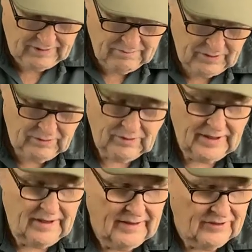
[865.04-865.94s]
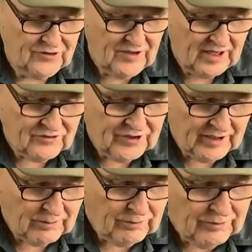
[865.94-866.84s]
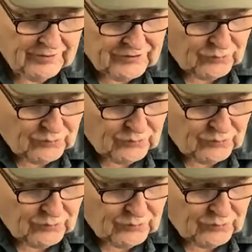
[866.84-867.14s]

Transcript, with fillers: moly, that's not terrible. There's